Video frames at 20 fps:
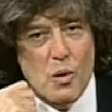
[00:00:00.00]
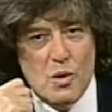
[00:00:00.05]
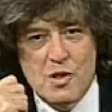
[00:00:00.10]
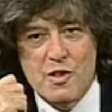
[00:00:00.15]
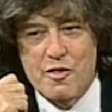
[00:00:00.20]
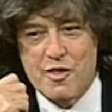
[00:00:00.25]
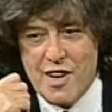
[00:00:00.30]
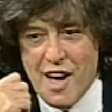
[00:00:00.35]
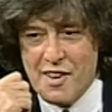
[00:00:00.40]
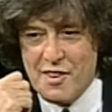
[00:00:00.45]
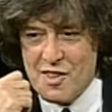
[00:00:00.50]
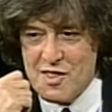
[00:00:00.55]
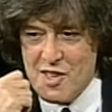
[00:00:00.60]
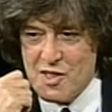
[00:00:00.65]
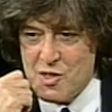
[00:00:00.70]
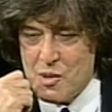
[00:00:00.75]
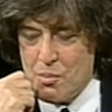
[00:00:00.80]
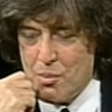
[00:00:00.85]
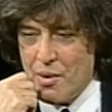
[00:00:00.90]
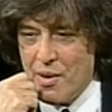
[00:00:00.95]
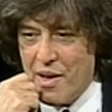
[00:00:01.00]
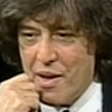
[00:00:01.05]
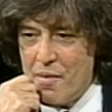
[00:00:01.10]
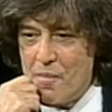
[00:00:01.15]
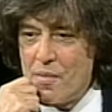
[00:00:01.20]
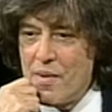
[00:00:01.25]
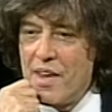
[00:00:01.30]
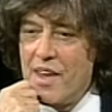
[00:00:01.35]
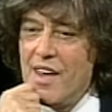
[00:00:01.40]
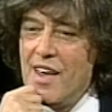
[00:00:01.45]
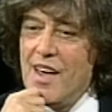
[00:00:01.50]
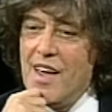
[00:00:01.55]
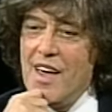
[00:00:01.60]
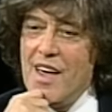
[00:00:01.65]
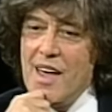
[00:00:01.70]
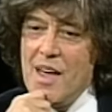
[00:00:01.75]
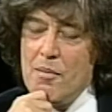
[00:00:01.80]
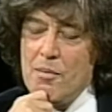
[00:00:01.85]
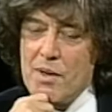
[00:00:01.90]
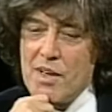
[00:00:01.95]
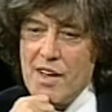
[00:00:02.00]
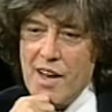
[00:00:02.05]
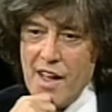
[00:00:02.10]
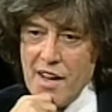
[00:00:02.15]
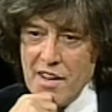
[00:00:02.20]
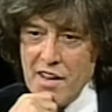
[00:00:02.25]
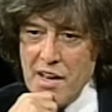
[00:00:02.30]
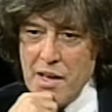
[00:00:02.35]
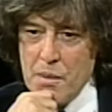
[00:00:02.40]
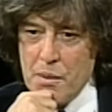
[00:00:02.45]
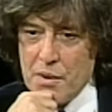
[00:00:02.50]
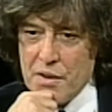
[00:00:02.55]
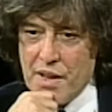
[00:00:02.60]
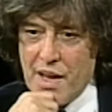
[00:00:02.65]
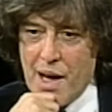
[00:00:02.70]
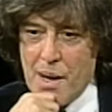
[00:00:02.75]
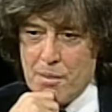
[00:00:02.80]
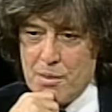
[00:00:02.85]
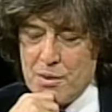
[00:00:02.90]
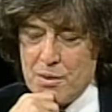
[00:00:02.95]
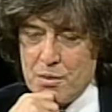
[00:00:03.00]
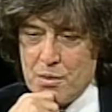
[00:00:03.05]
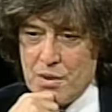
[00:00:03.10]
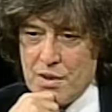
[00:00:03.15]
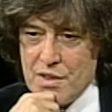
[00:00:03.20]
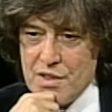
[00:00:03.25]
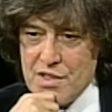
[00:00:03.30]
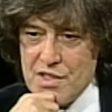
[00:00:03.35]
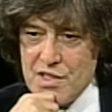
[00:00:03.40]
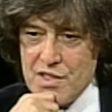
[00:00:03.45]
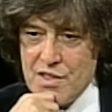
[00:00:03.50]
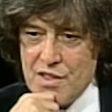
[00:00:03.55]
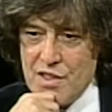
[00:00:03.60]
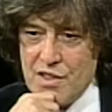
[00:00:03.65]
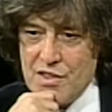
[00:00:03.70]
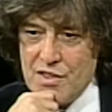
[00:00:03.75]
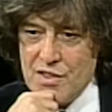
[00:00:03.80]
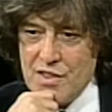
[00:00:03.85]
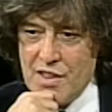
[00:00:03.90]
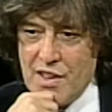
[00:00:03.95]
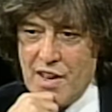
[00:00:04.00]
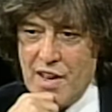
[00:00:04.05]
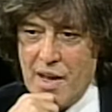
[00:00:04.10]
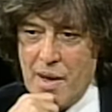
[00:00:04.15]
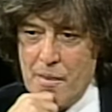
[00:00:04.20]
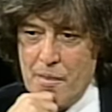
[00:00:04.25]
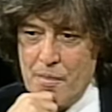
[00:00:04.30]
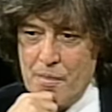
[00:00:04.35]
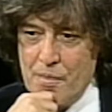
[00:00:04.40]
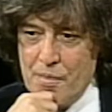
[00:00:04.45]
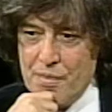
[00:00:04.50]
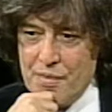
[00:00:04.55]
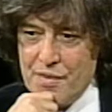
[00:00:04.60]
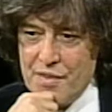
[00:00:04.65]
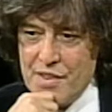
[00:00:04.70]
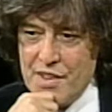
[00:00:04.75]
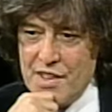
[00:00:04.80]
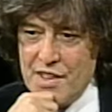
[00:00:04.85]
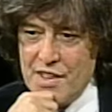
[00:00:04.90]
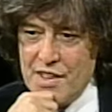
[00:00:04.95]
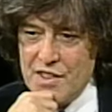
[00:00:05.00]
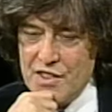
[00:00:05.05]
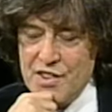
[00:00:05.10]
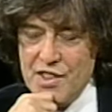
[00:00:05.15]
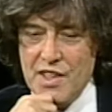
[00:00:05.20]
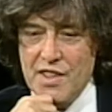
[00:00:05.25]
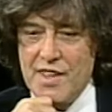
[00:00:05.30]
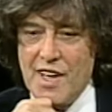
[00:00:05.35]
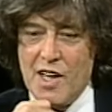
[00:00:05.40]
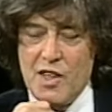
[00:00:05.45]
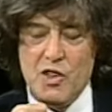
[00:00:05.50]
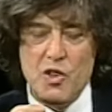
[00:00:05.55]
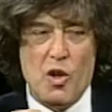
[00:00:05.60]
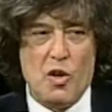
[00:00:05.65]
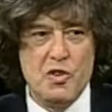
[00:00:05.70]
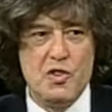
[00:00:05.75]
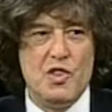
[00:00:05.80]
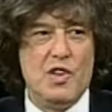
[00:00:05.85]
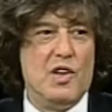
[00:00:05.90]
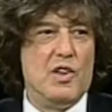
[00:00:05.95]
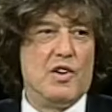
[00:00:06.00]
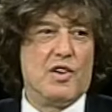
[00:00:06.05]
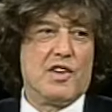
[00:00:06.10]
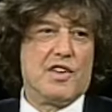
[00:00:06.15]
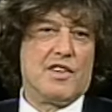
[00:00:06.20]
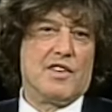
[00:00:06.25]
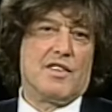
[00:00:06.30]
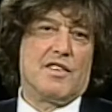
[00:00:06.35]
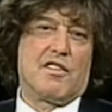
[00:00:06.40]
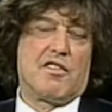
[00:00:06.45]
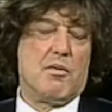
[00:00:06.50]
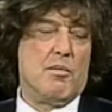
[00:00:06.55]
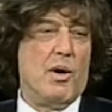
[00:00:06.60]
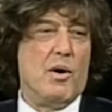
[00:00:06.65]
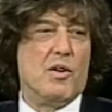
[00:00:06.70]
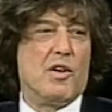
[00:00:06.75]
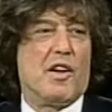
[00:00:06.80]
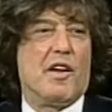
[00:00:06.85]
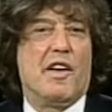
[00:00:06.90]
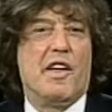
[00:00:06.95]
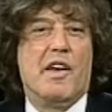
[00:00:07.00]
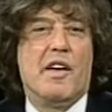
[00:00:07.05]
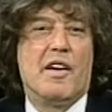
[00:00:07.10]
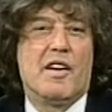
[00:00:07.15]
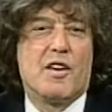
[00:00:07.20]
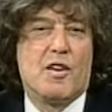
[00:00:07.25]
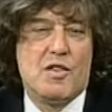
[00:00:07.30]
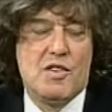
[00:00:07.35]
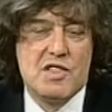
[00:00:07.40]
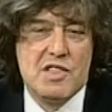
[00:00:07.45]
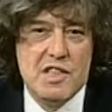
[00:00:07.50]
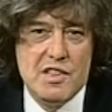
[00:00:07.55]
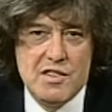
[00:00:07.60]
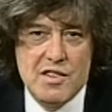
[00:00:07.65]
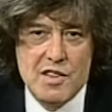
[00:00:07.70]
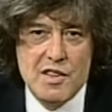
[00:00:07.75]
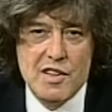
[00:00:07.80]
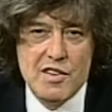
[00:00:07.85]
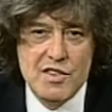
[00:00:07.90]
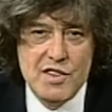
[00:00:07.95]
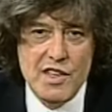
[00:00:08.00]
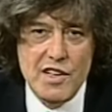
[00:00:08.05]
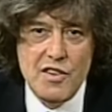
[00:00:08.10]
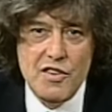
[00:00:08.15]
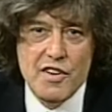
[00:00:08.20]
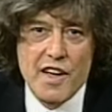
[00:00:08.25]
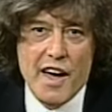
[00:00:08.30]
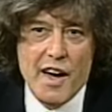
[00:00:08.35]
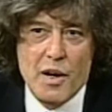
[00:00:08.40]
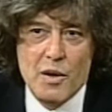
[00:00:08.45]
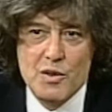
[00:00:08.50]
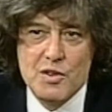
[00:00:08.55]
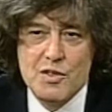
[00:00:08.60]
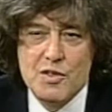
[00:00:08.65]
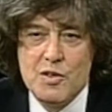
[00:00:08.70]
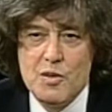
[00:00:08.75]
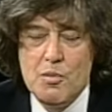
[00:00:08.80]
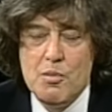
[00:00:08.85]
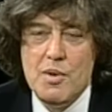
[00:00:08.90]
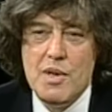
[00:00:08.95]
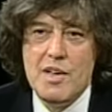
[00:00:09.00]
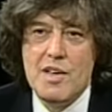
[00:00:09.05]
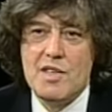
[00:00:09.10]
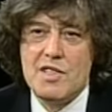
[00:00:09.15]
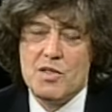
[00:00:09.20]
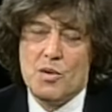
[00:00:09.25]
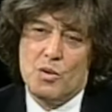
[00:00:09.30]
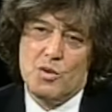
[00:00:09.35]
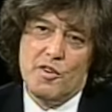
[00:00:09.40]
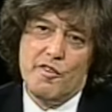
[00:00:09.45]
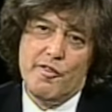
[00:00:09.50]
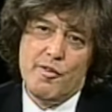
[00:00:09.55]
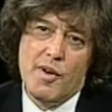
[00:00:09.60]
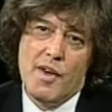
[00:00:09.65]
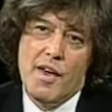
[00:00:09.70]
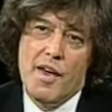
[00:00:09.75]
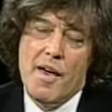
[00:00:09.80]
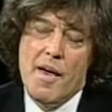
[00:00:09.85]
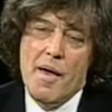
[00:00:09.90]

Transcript: thought of writing such a play. But luckily, what happened was that um, it turned out not to look remotely conceited. It turned out to be a sort of